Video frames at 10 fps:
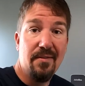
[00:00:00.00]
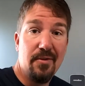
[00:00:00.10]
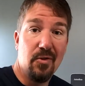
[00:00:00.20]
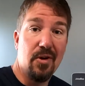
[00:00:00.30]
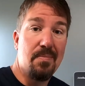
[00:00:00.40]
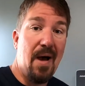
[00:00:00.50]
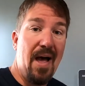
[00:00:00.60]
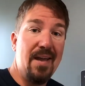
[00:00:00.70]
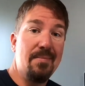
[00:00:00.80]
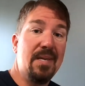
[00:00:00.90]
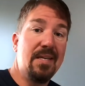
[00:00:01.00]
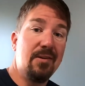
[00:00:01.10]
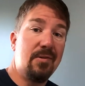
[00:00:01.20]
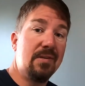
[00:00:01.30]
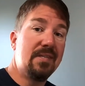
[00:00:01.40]
If you look behind me,
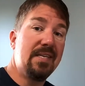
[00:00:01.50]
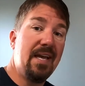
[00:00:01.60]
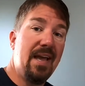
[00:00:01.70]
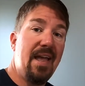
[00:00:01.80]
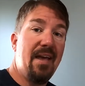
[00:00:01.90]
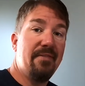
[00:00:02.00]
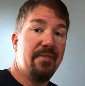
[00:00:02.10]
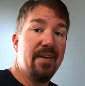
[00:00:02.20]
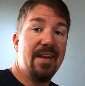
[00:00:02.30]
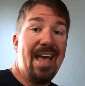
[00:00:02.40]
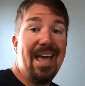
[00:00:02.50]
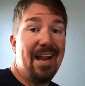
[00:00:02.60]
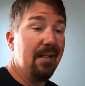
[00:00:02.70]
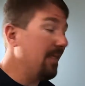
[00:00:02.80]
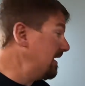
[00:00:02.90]
you can see I have an
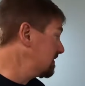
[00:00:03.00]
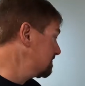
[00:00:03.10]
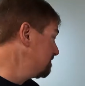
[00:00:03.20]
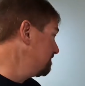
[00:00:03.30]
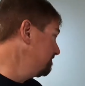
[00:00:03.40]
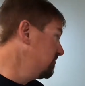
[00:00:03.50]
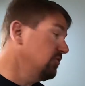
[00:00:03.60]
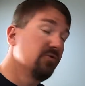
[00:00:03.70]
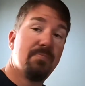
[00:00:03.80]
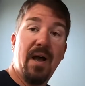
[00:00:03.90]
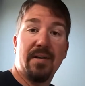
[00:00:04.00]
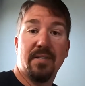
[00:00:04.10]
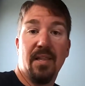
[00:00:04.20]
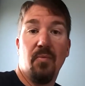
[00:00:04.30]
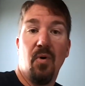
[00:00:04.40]
Enel X juice
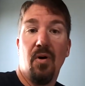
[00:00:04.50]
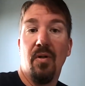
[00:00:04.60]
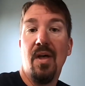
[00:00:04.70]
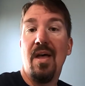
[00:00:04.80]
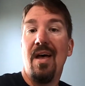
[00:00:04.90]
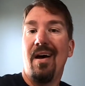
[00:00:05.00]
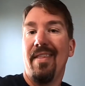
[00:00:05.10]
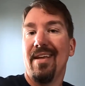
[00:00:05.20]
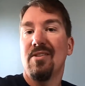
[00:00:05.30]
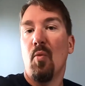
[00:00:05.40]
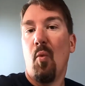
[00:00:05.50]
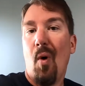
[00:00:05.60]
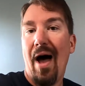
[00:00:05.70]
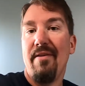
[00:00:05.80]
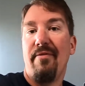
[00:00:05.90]
box on the wall. Uh, that's a
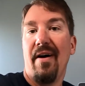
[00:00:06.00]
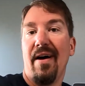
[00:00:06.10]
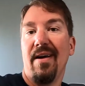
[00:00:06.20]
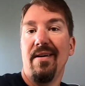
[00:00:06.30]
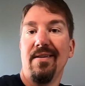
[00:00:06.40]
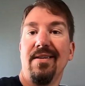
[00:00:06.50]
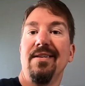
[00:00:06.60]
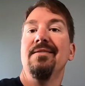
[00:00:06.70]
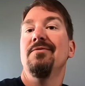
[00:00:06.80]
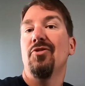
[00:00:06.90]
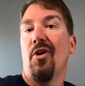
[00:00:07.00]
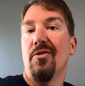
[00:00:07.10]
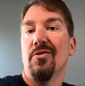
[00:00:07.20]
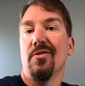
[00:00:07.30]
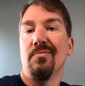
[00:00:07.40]
Wi Fi
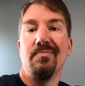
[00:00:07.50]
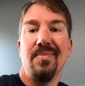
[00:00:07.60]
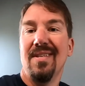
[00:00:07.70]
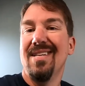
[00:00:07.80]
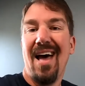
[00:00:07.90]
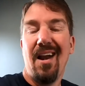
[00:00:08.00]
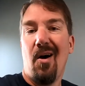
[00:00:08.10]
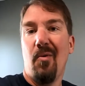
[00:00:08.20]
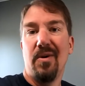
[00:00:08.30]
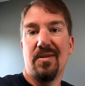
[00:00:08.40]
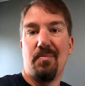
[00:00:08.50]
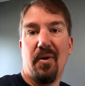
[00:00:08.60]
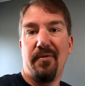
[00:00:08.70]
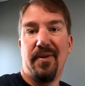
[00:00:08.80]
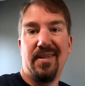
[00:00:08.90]
charger. Not always
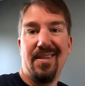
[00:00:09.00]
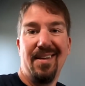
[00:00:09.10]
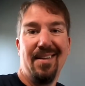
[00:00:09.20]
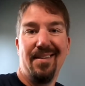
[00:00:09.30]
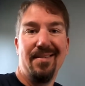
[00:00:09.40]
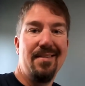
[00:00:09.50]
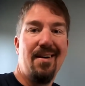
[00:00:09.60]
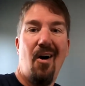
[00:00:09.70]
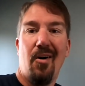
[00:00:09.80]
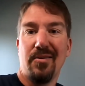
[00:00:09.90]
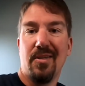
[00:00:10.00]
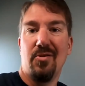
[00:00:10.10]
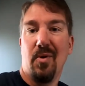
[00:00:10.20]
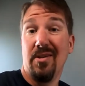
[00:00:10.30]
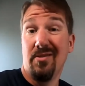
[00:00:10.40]
perfect in all
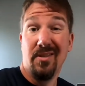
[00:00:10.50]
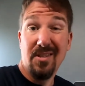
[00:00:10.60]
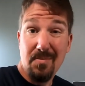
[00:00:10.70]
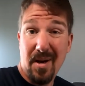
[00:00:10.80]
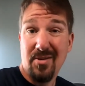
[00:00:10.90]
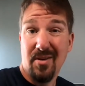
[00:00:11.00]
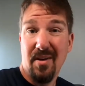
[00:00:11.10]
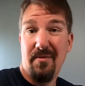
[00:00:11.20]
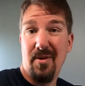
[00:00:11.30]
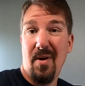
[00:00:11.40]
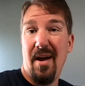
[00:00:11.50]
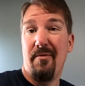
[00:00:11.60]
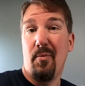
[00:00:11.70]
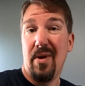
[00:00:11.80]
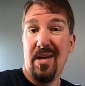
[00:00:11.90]
situations, especially if you
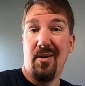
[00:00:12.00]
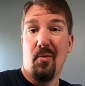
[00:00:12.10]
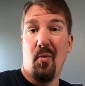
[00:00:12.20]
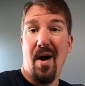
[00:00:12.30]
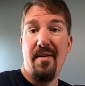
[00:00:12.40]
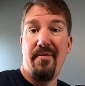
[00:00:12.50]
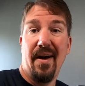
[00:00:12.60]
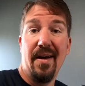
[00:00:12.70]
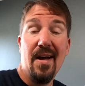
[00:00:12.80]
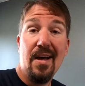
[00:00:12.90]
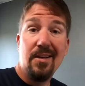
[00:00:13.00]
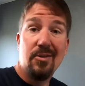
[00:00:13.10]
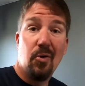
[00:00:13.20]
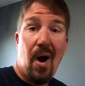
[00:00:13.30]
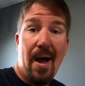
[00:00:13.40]
have weaker Wi Fi.
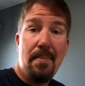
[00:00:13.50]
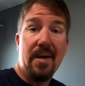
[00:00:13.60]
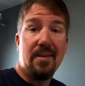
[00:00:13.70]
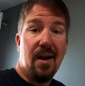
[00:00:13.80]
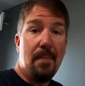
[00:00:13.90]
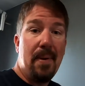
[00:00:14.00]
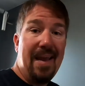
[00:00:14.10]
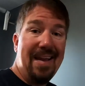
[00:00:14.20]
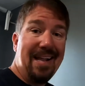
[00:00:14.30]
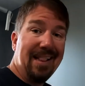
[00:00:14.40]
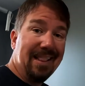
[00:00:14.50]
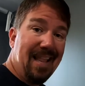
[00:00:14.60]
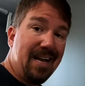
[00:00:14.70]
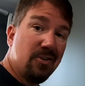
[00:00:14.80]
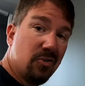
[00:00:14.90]
So I picked up a
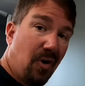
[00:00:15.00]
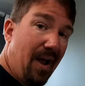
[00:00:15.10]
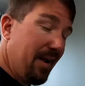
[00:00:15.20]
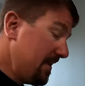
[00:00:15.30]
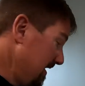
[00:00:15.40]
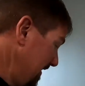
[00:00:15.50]
Lectron.